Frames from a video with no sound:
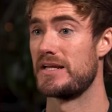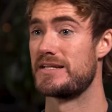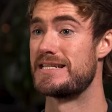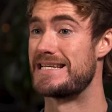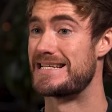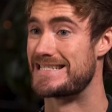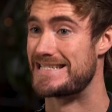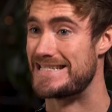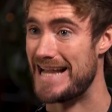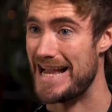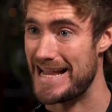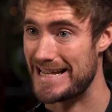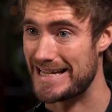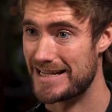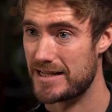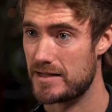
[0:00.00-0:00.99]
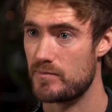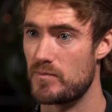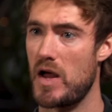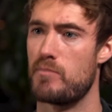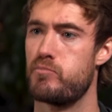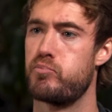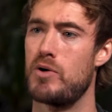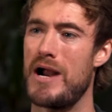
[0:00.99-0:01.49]
to this day,
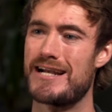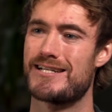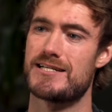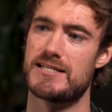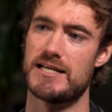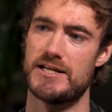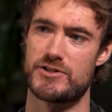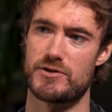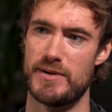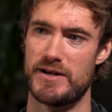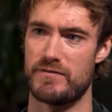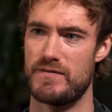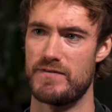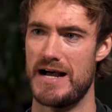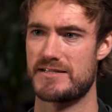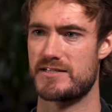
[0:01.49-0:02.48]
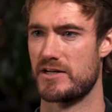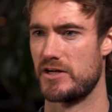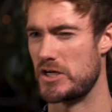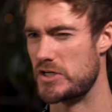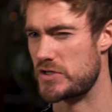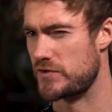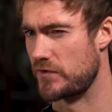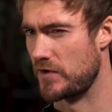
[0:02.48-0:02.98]
I practice intermittent fasting,
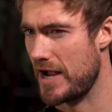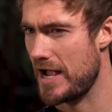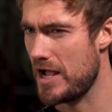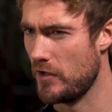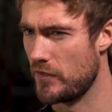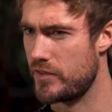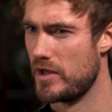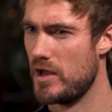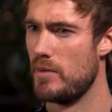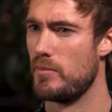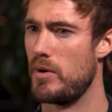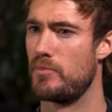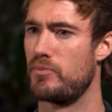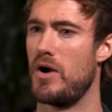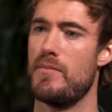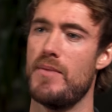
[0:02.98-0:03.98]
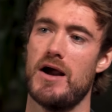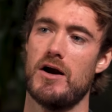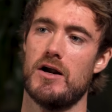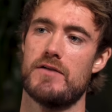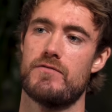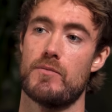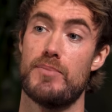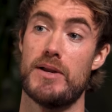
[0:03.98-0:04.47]
not just for health, but
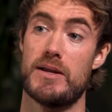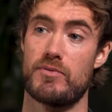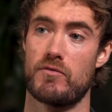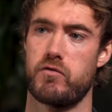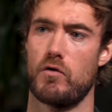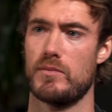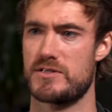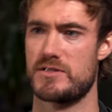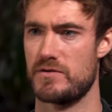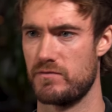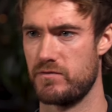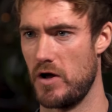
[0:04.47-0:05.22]
primarily for peak performance and